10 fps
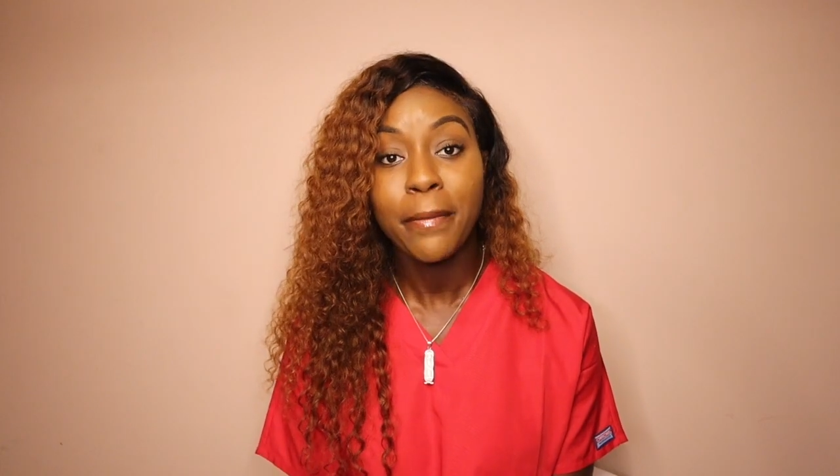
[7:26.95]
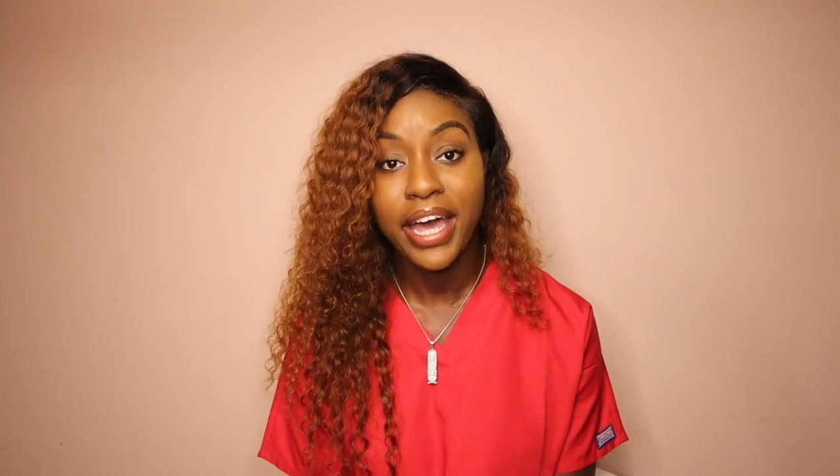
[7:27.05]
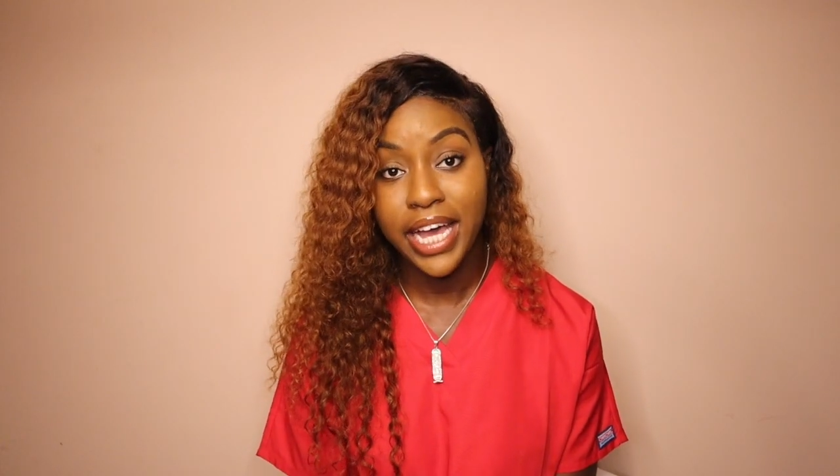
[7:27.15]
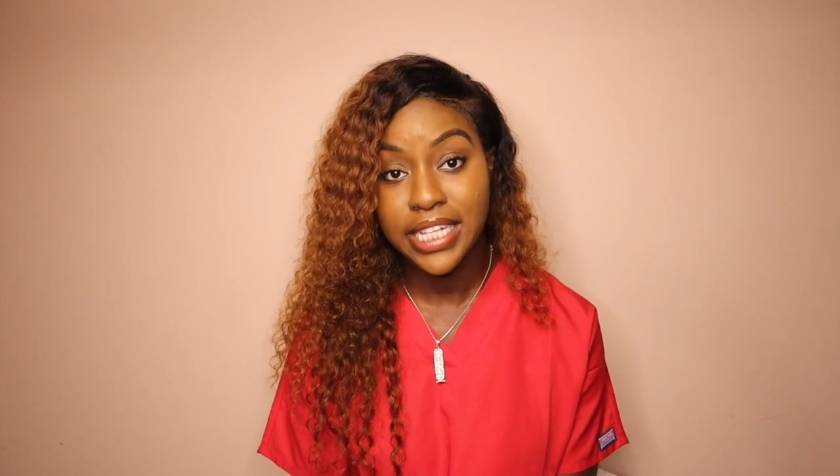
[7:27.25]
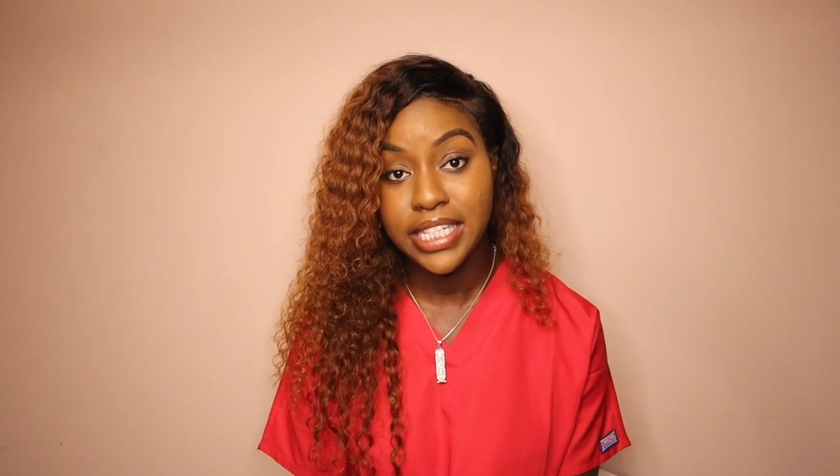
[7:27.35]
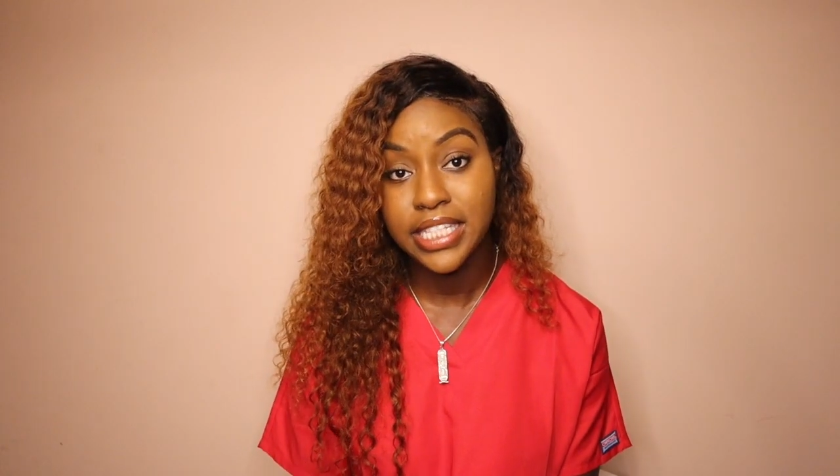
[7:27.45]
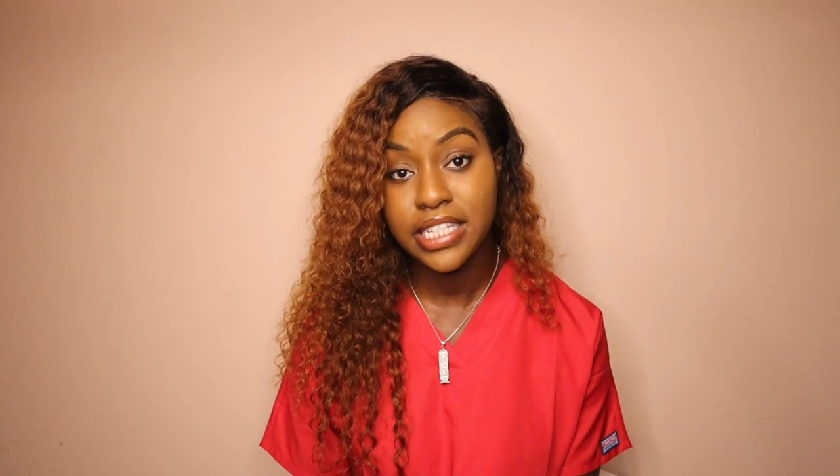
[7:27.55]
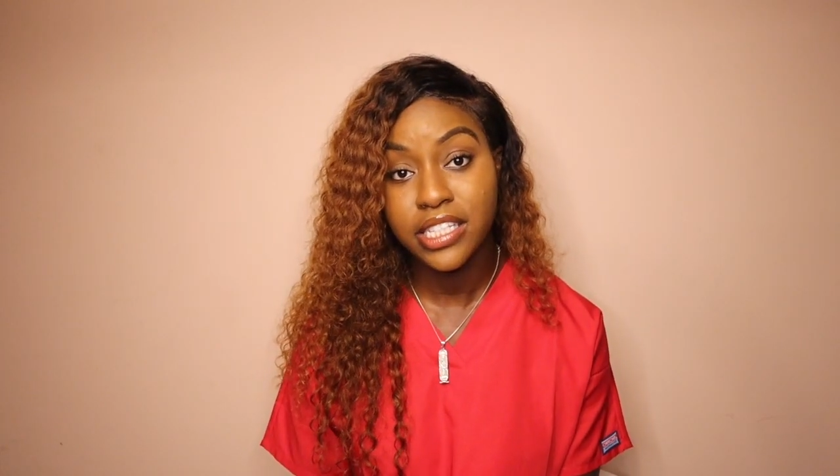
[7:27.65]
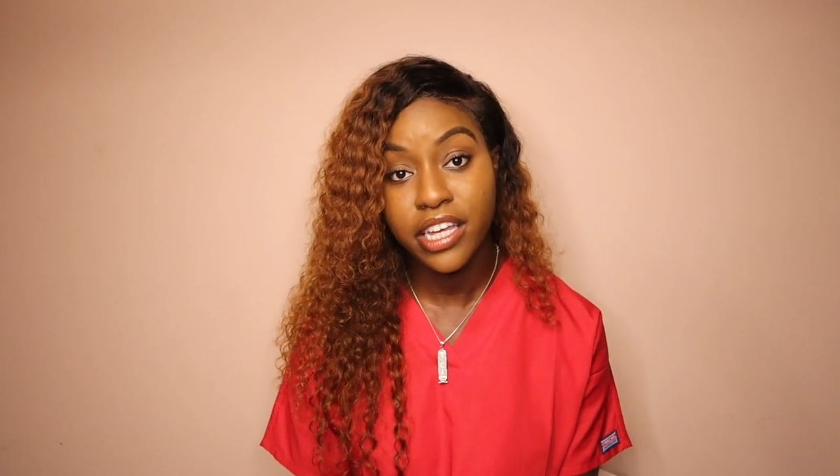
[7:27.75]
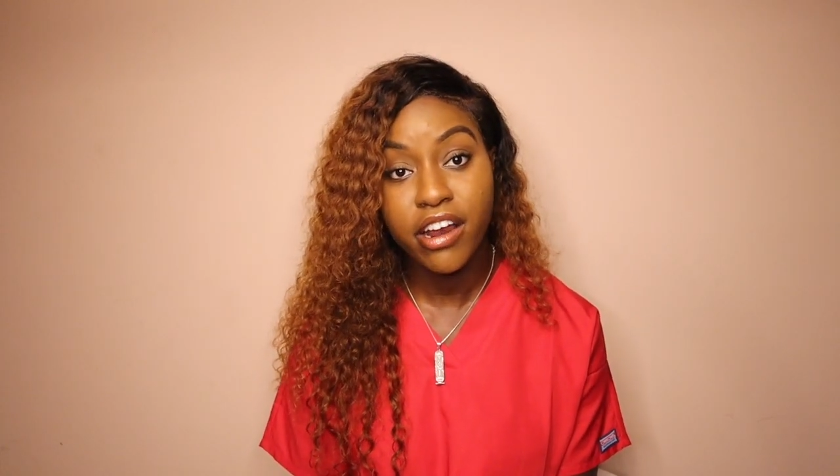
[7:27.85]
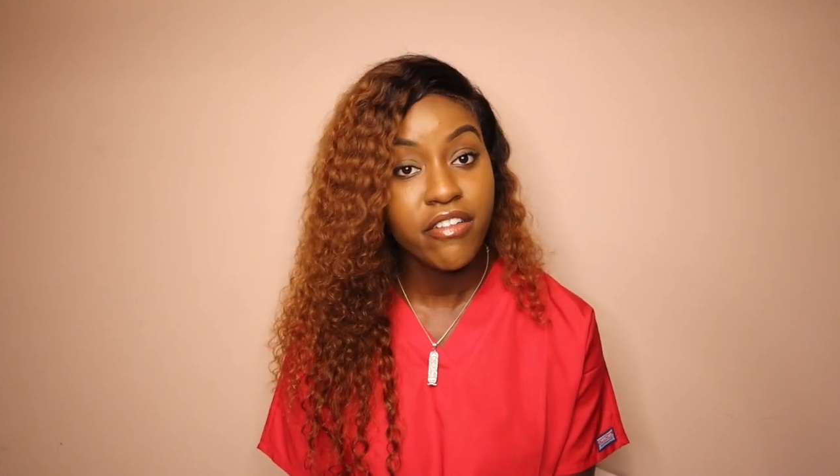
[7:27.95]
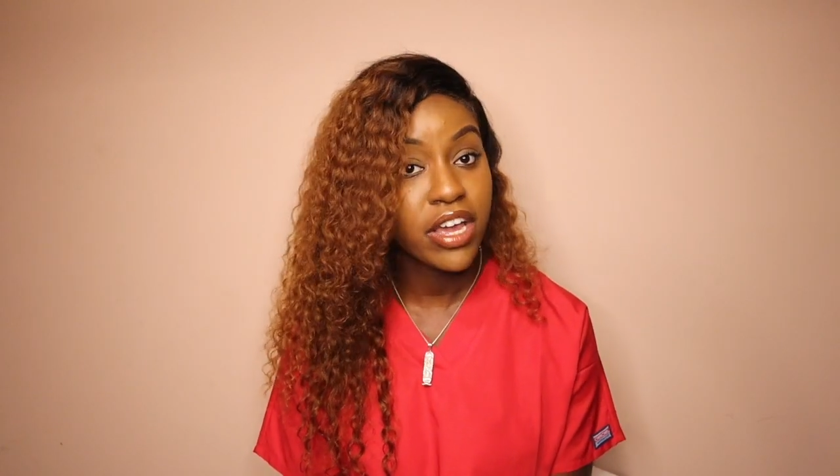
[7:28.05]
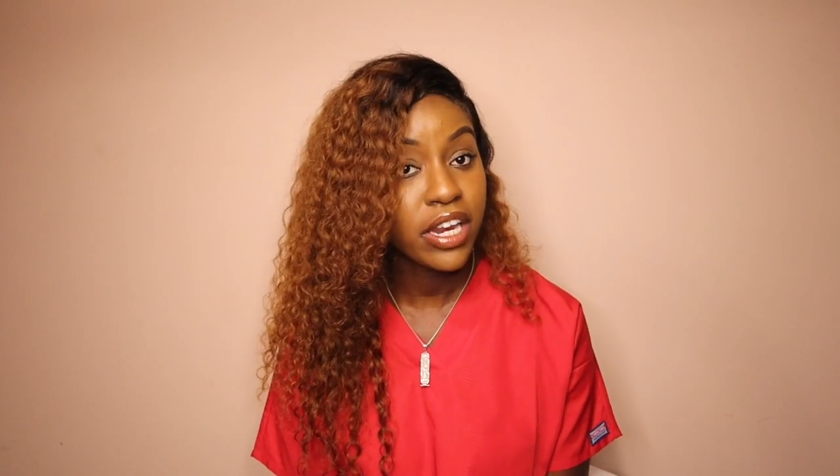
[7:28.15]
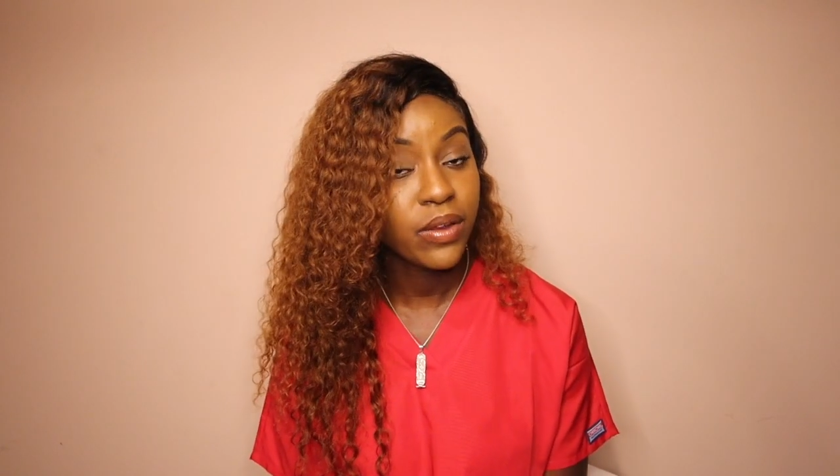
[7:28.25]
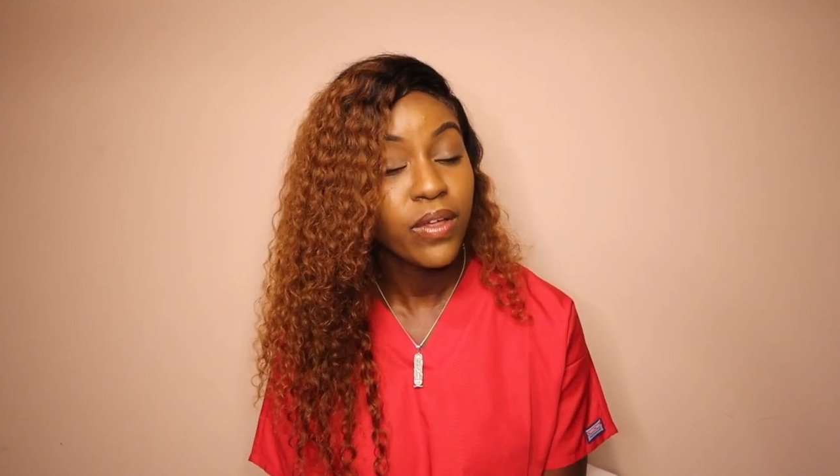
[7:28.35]
PASS
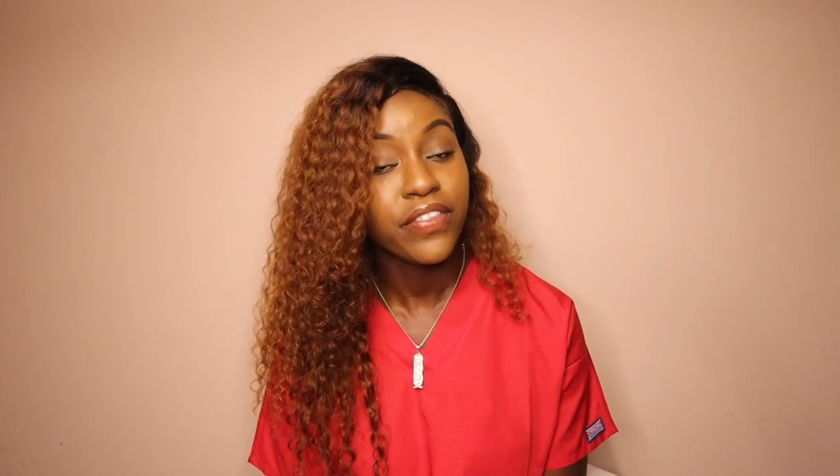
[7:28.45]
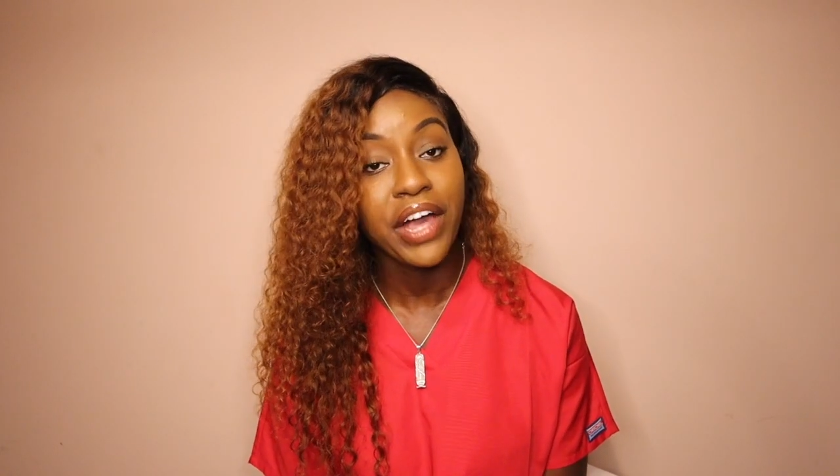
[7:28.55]
CCRN.